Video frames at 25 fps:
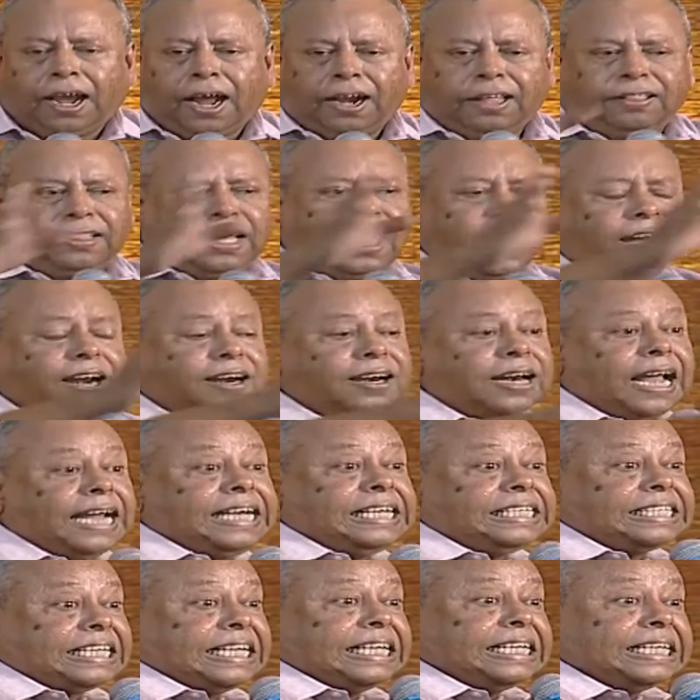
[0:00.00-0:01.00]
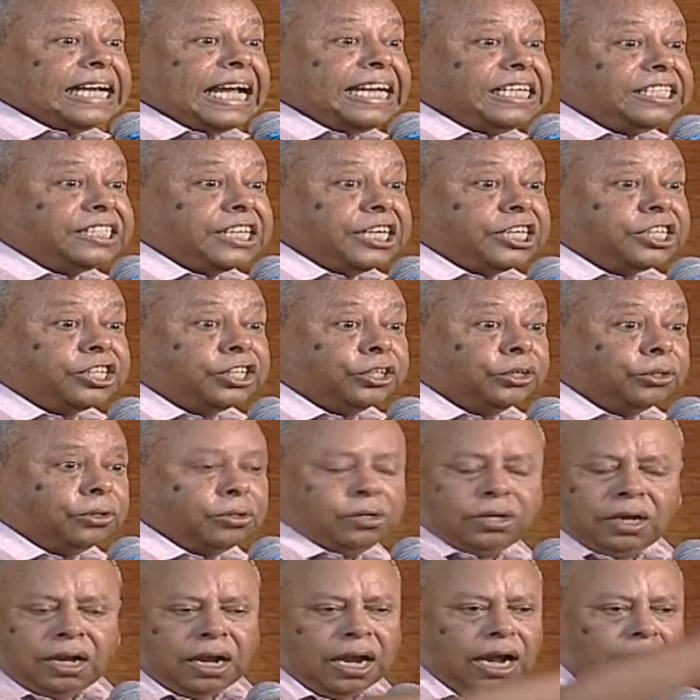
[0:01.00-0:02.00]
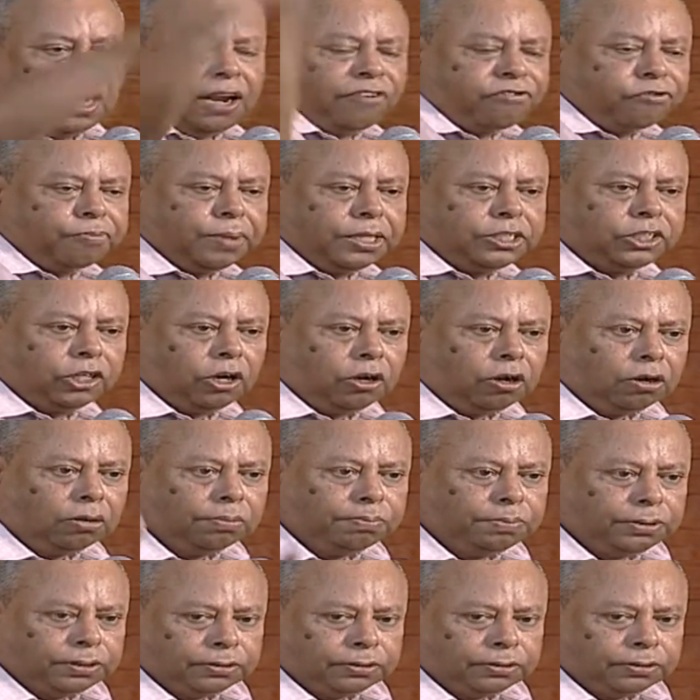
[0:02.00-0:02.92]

And in the year 1992, I left my job.